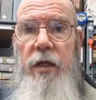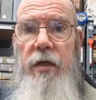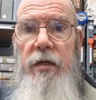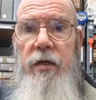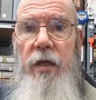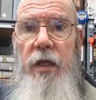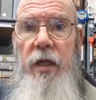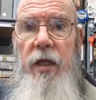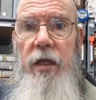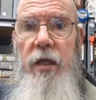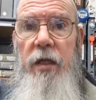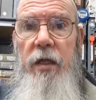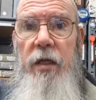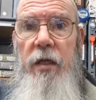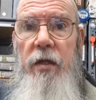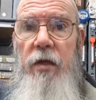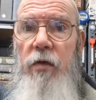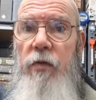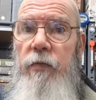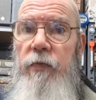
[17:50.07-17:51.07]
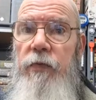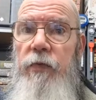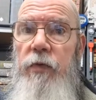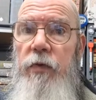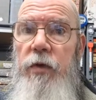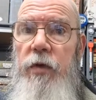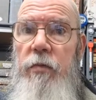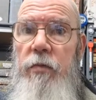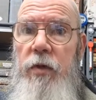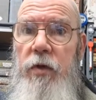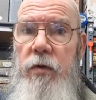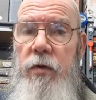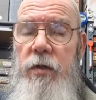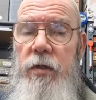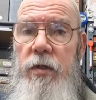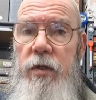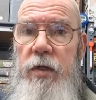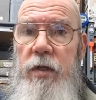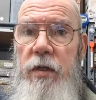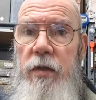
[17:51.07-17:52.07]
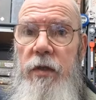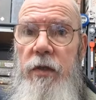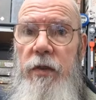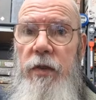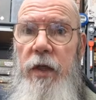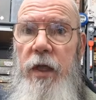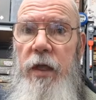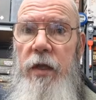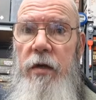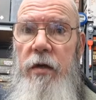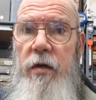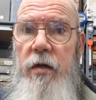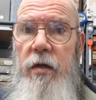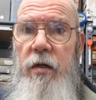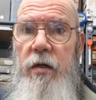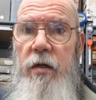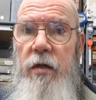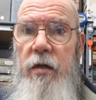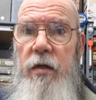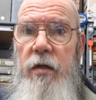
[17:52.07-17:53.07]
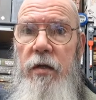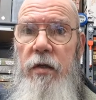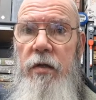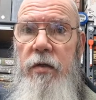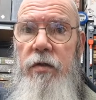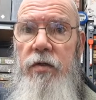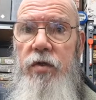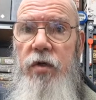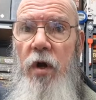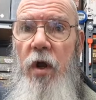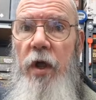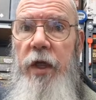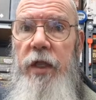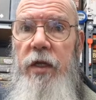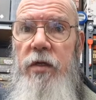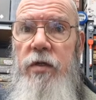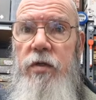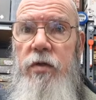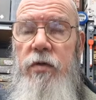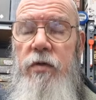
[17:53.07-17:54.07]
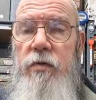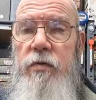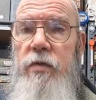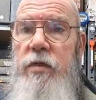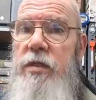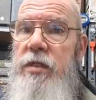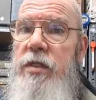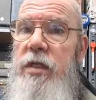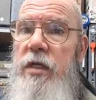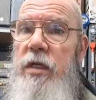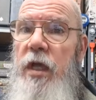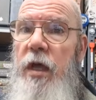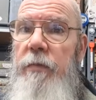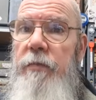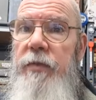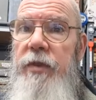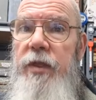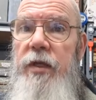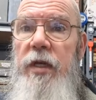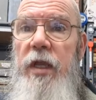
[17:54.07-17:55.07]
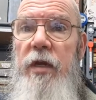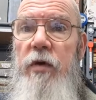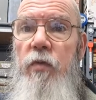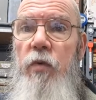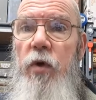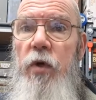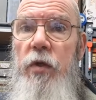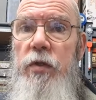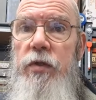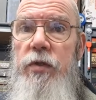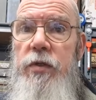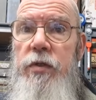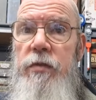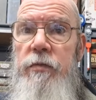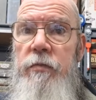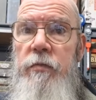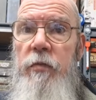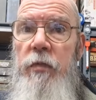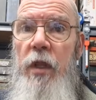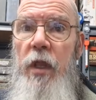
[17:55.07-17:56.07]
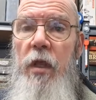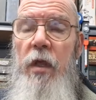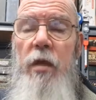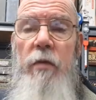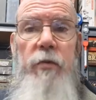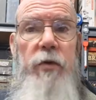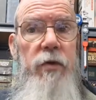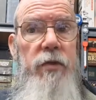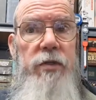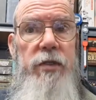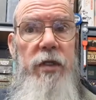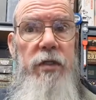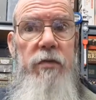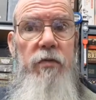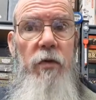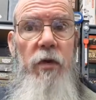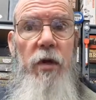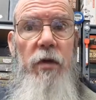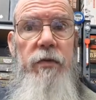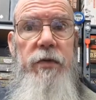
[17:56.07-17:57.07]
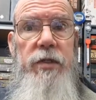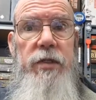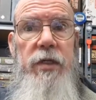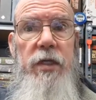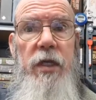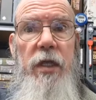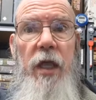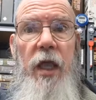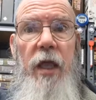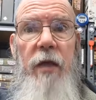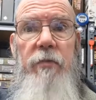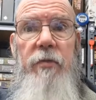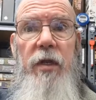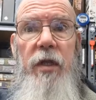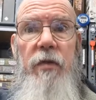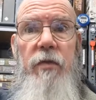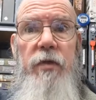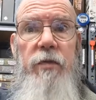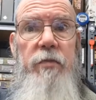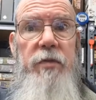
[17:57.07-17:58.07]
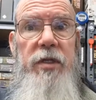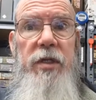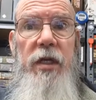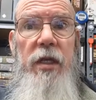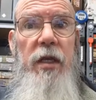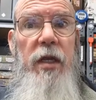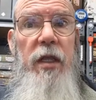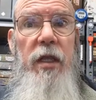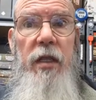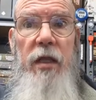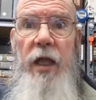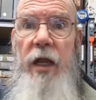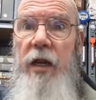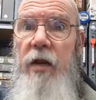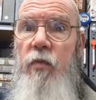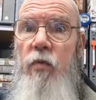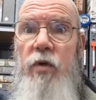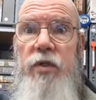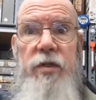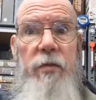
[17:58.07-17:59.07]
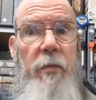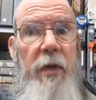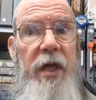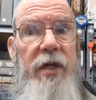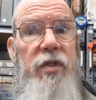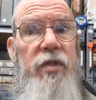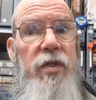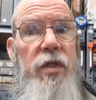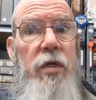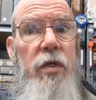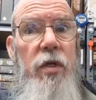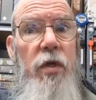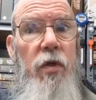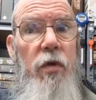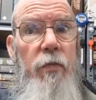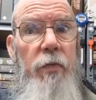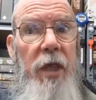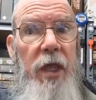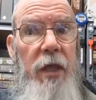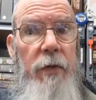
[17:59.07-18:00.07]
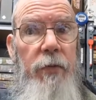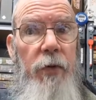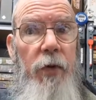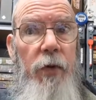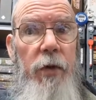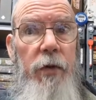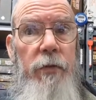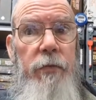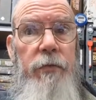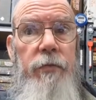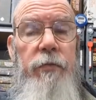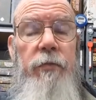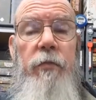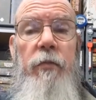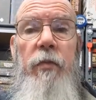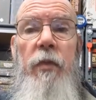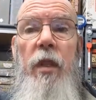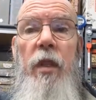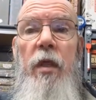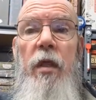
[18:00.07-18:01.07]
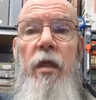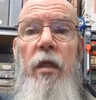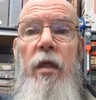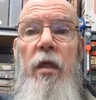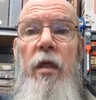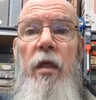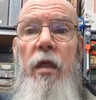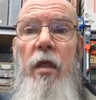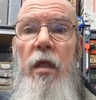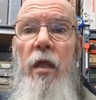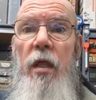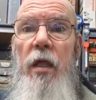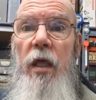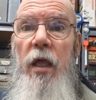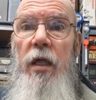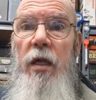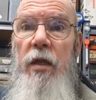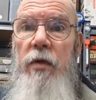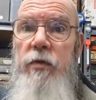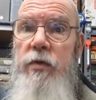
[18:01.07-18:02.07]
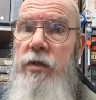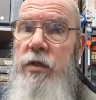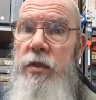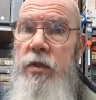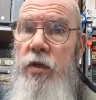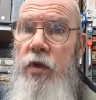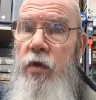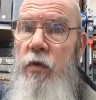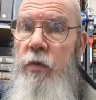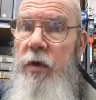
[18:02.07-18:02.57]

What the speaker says: a helpful community, then trying to set up the networks, because that's what I was seeing happening, particularly, and it was amongst the new people, and it was the new